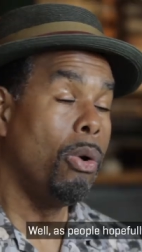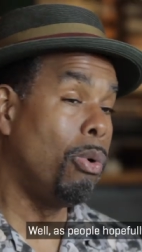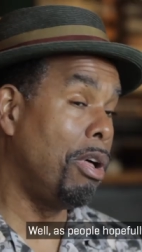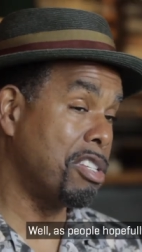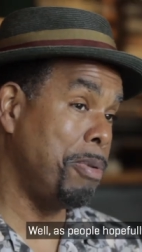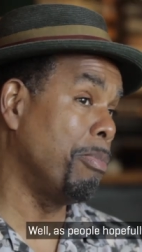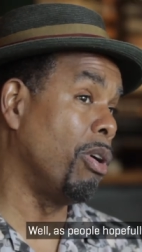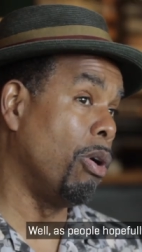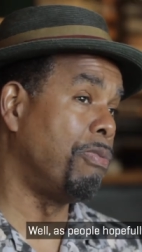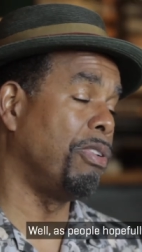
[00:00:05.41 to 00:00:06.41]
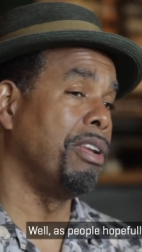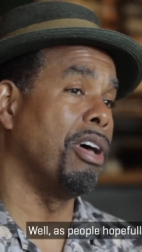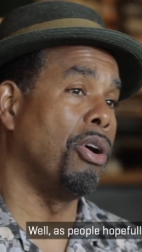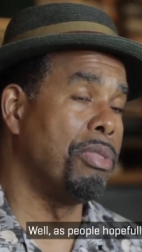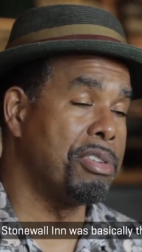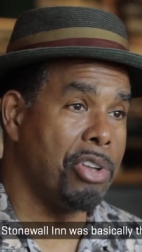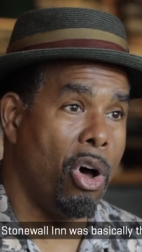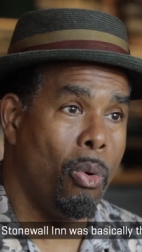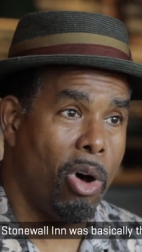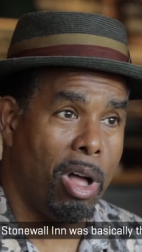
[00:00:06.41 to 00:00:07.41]
Well, as people hopefully know, the
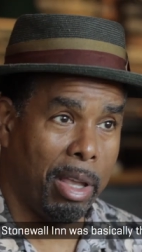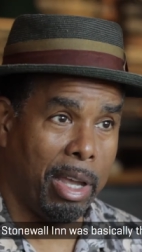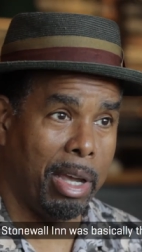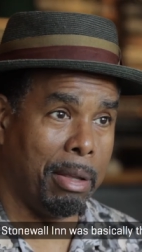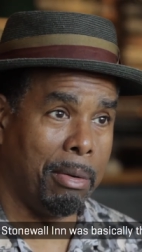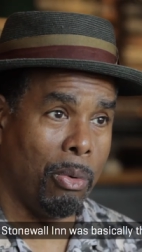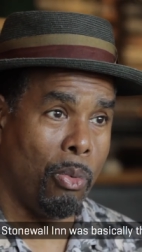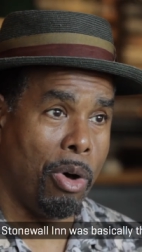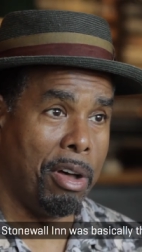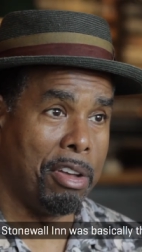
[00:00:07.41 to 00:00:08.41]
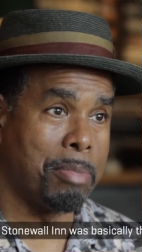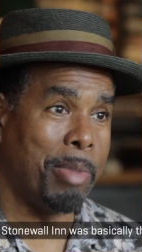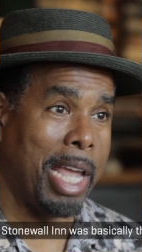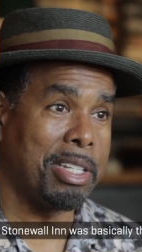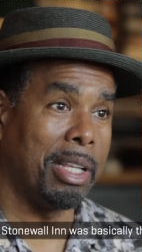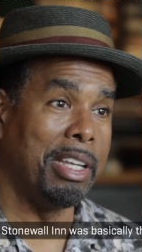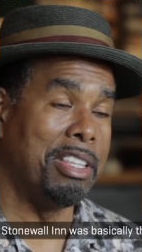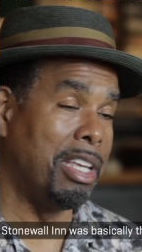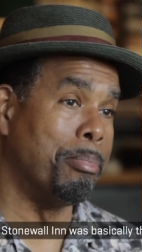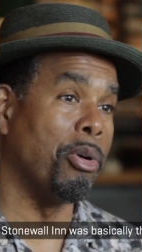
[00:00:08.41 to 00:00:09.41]
Stonewall Inn was
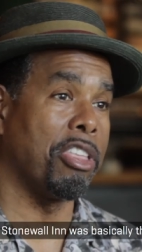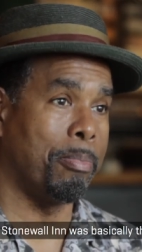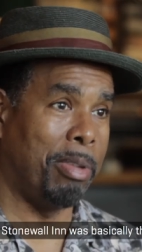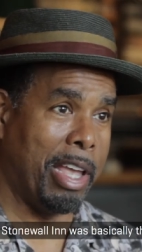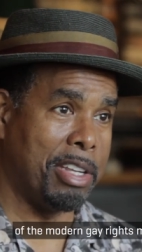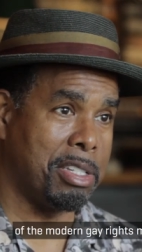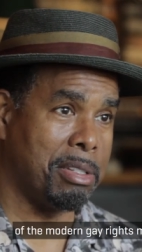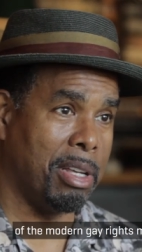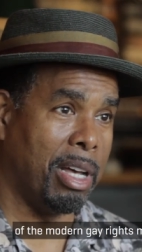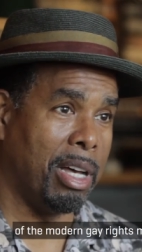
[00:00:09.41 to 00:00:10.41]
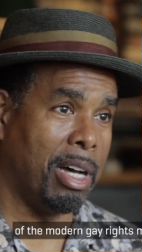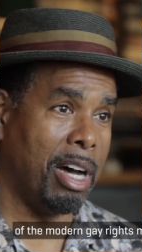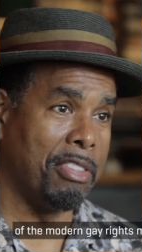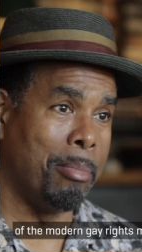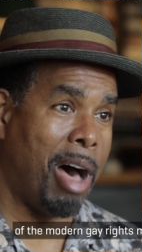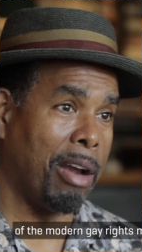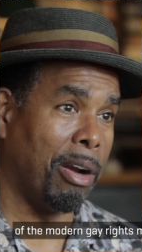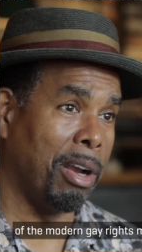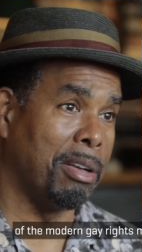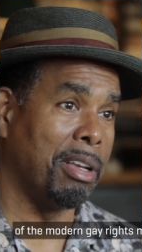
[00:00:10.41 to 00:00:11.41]
basically the birthplace uh, of the modern